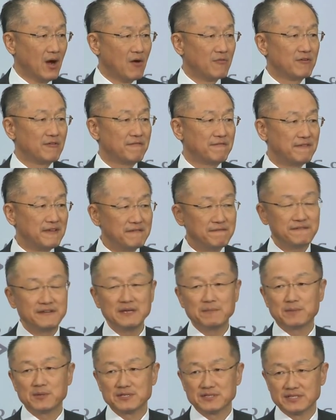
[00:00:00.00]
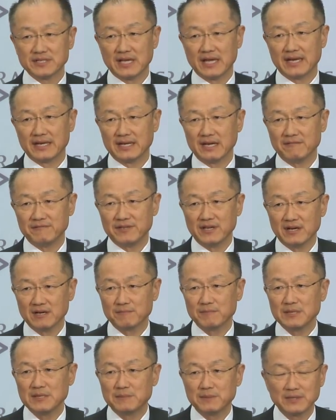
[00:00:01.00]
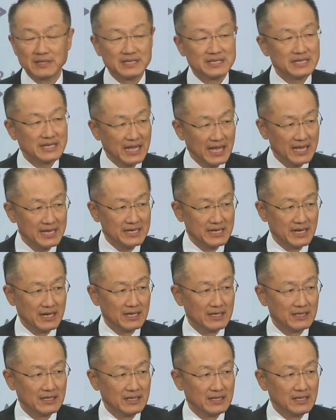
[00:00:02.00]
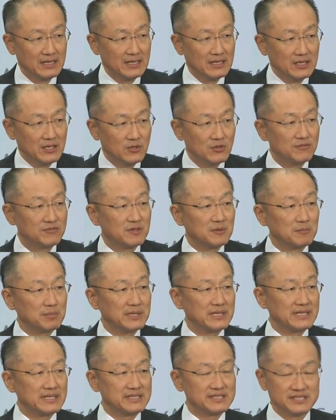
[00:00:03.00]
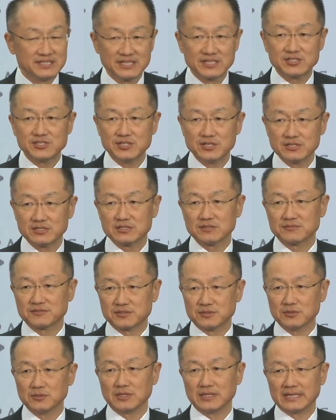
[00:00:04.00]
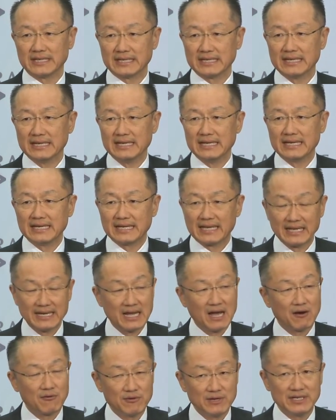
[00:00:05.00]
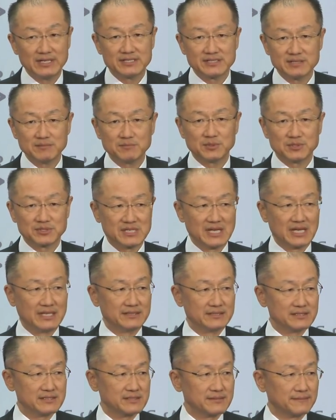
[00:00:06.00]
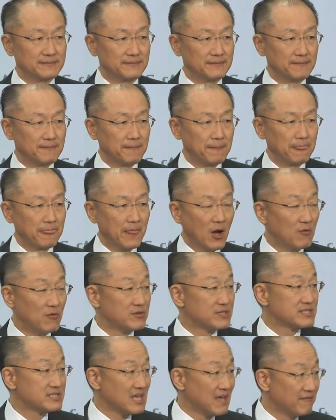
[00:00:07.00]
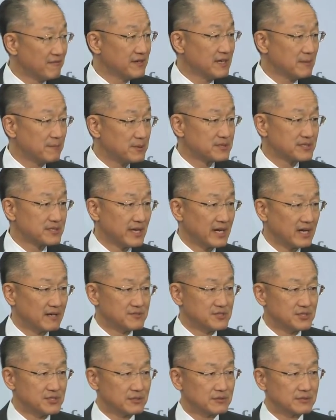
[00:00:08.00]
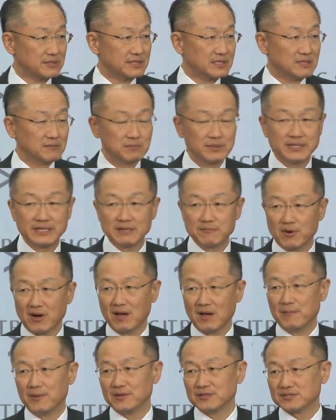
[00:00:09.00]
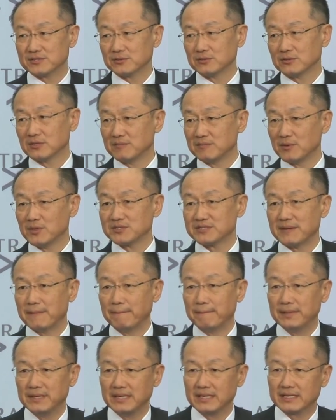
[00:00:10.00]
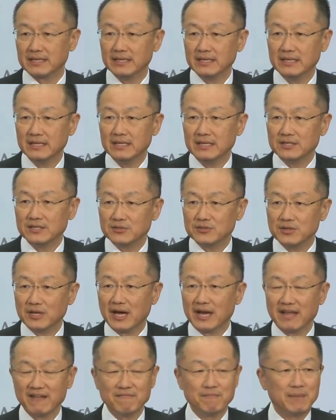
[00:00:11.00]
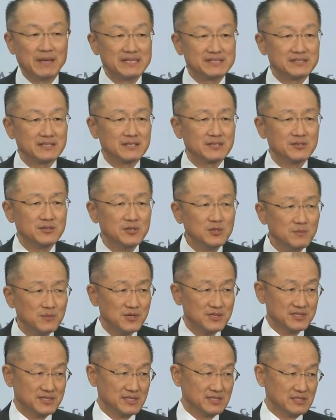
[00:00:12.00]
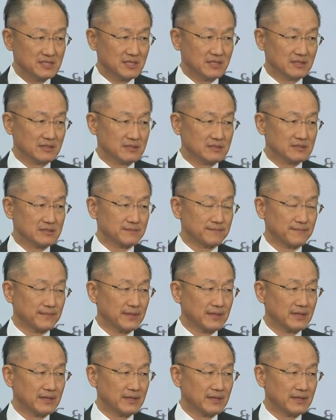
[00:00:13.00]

Over fifty percent of young people in Kenya who've completed six years of schooling cannot read a simple sentence. Over seventy percent of children completing primary school in Mozambique do not have basic numeracy skills.